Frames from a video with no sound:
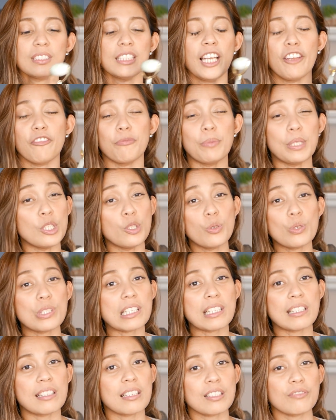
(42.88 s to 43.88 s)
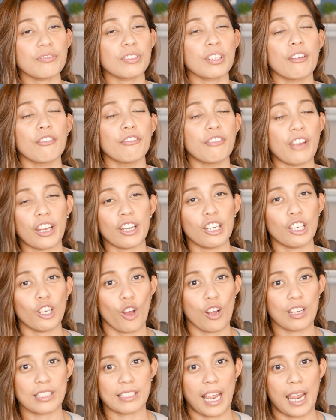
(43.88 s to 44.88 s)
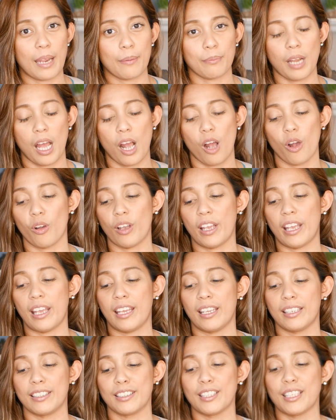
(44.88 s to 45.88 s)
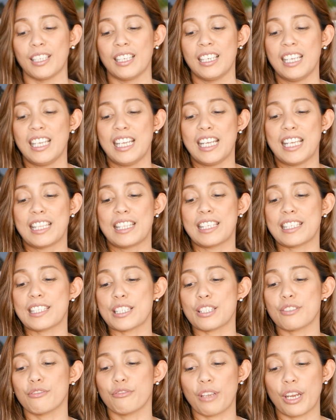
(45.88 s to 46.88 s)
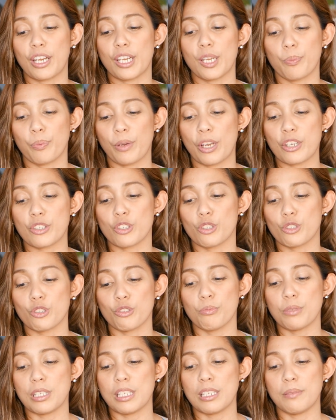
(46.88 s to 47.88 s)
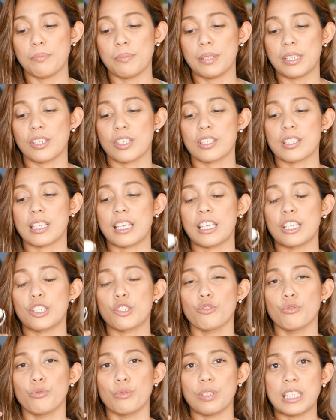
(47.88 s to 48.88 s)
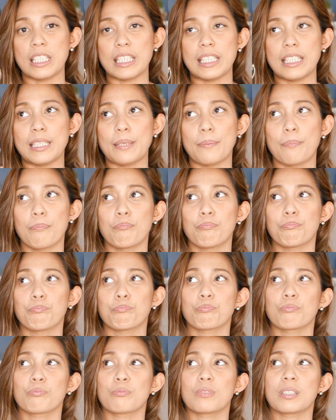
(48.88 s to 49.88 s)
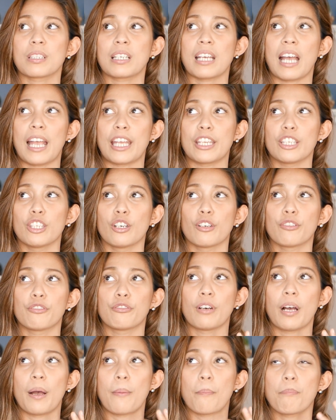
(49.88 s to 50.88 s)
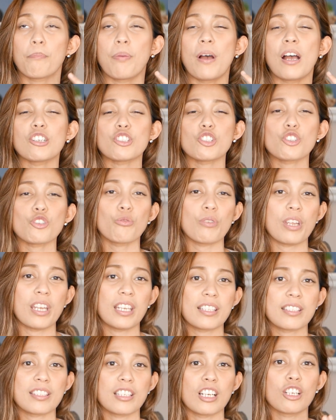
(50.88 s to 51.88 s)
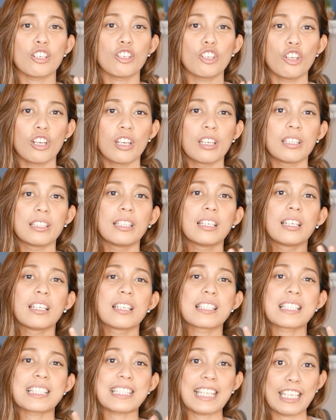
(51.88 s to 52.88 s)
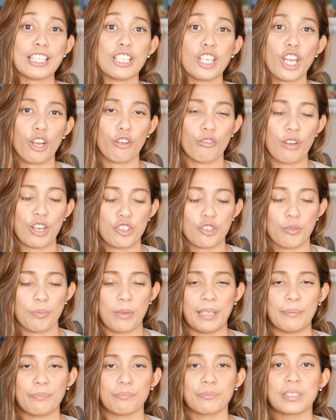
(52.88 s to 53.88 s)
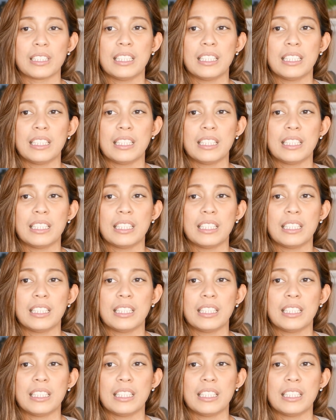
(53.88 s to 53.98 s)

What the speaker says: I've been using this for a very long time now, and this is very precious to me because it really kind of punctuates a good skincare regimen.